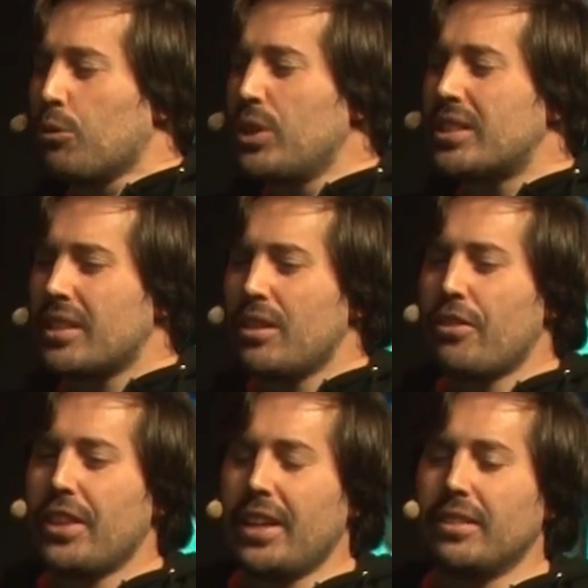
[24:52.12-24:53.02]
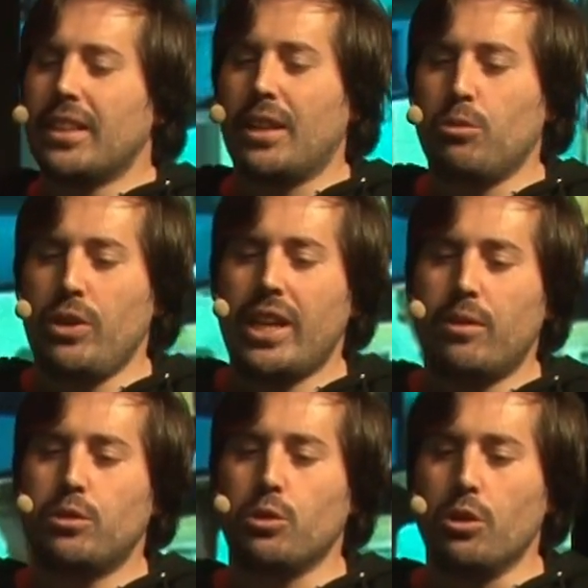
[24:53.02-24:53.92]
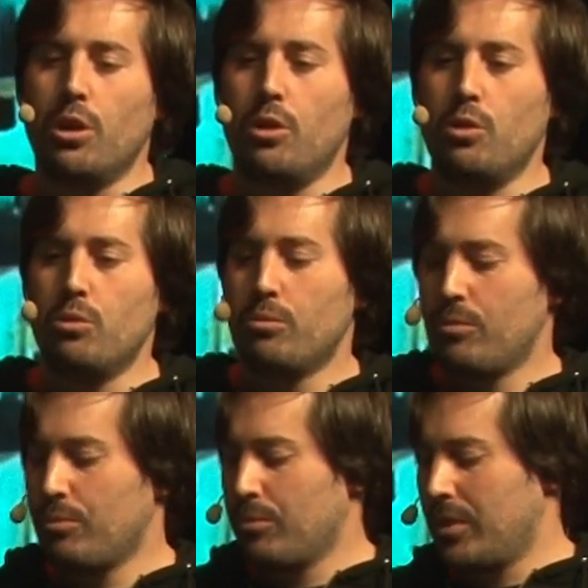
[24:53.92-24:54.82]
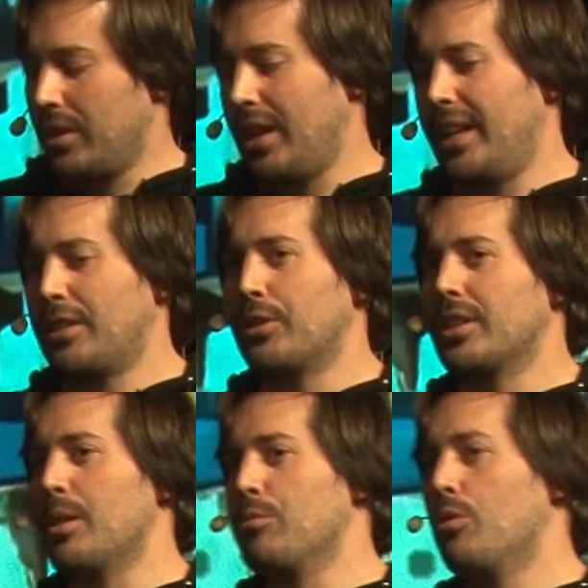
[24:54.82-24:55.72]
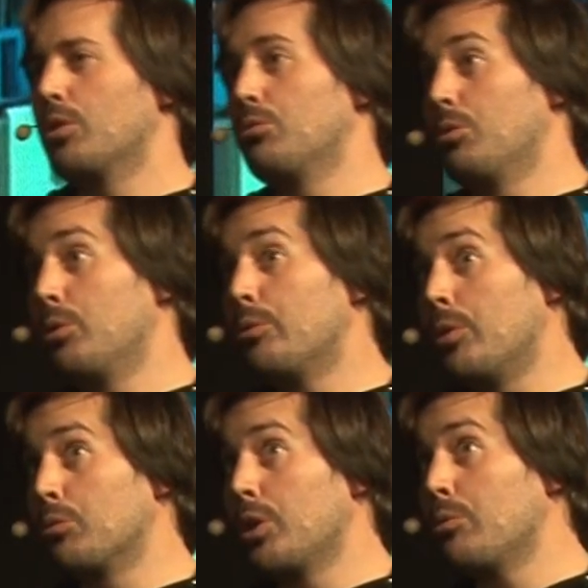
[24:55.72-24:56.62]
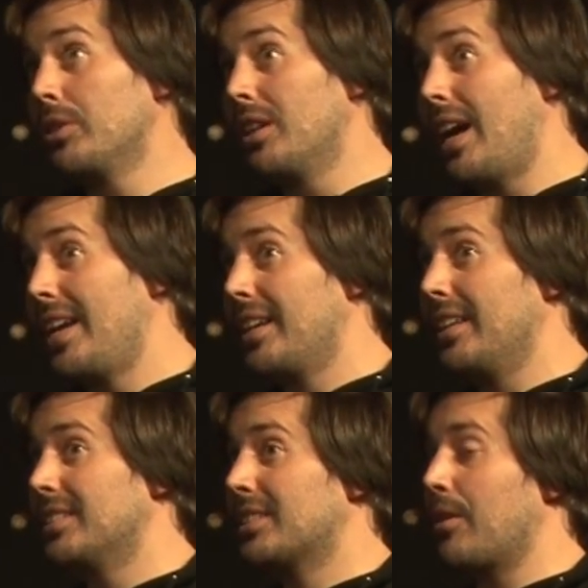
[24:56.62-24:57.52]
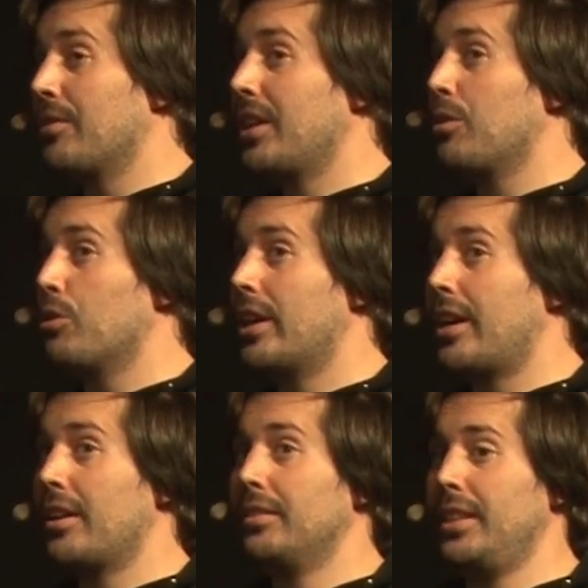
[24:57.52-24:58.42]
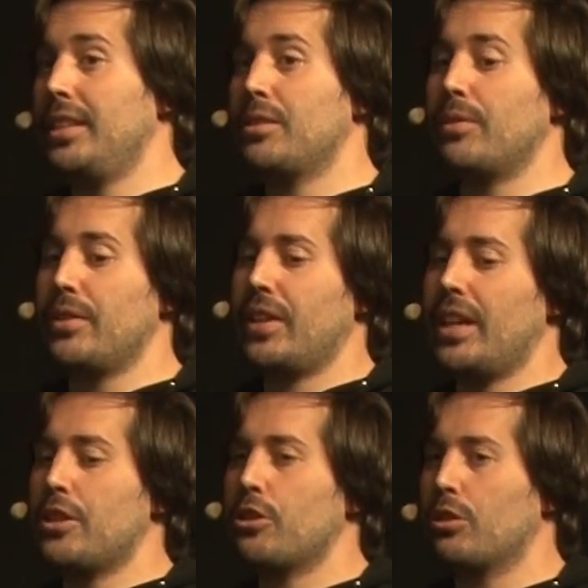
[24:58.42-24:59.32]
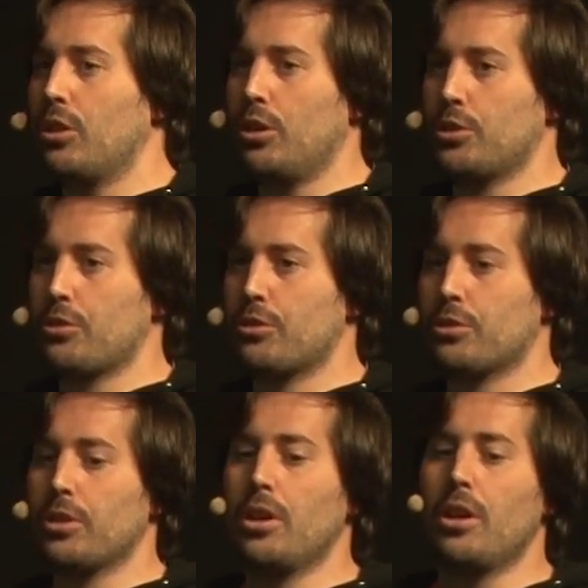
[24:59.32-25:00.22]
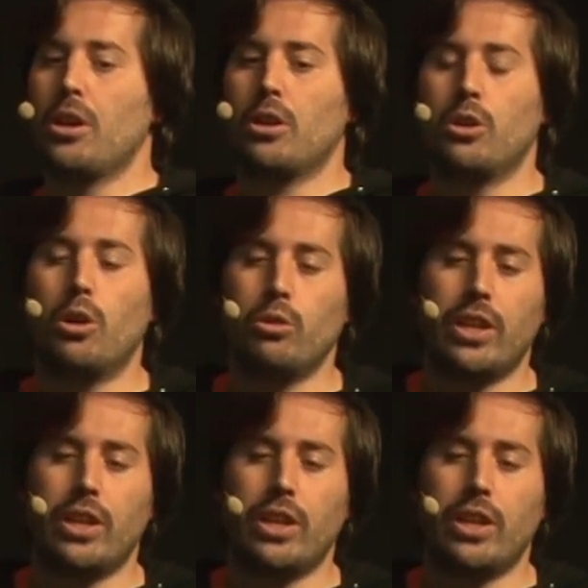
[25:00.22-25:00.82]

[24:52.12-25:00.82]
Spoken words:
we still think that we have to go an extra step. What we would like is something where these verification costs go